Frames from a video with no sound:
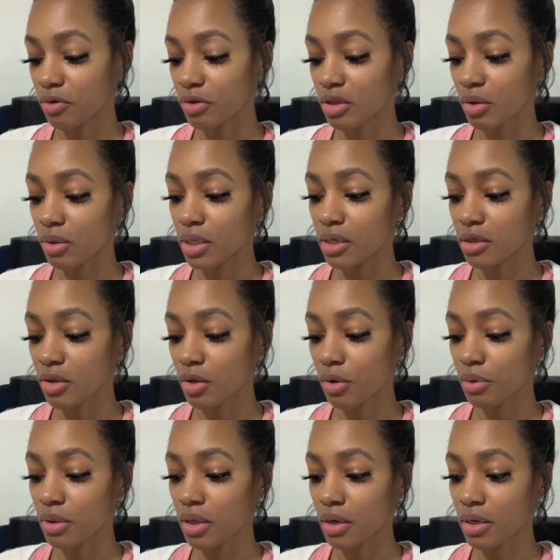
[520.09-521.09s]
So let's go
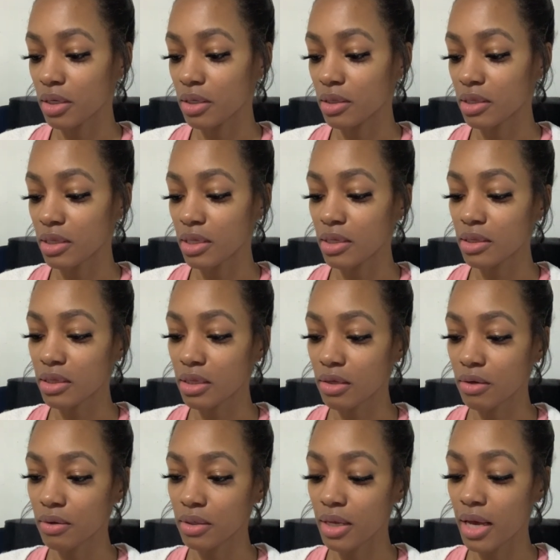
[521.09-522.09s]
there. It says
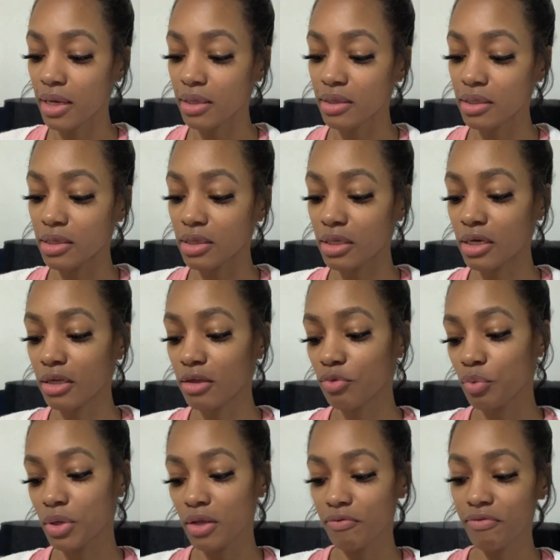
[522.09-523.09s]
here in Acts 16
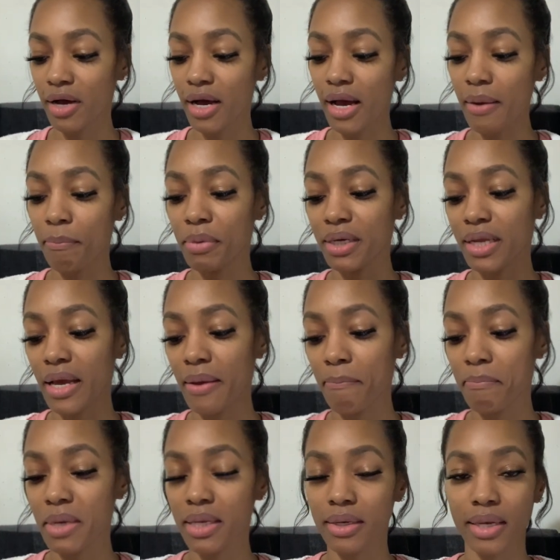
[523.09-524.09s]
25, but at
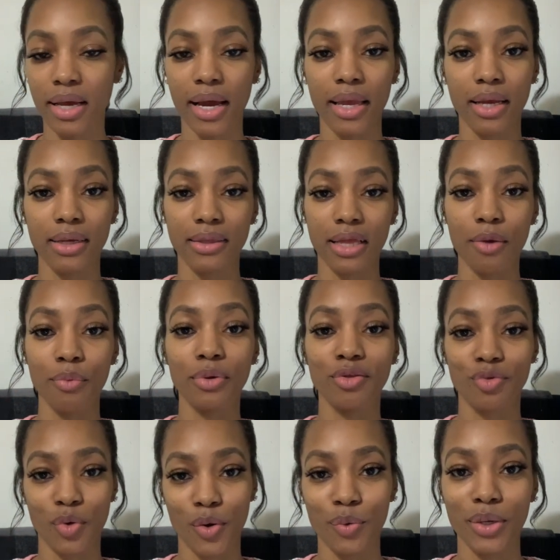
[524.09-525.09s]
midnight, because they were
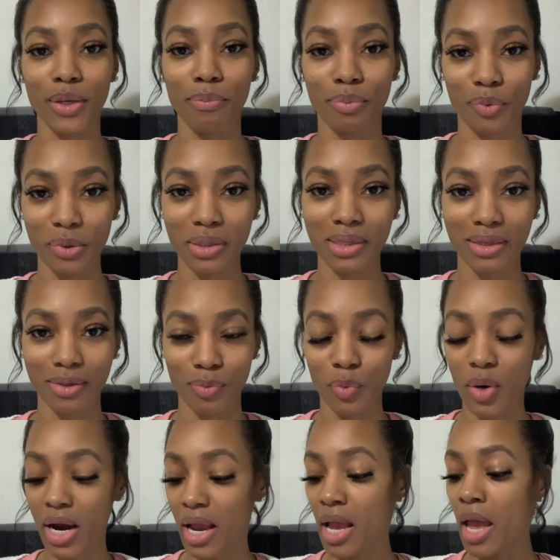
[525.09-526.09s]
thrown in prison,
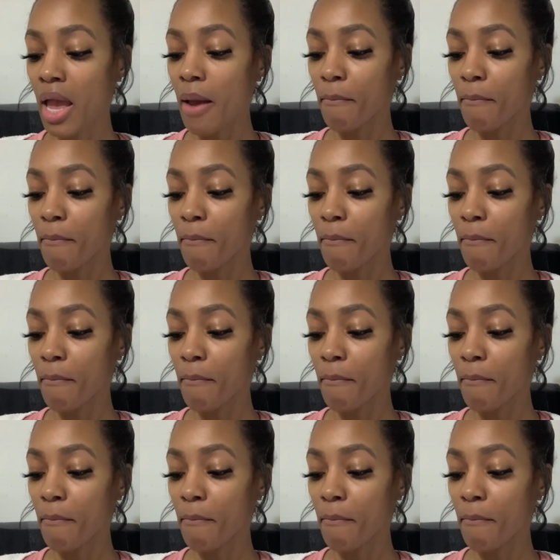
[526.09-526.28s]
right?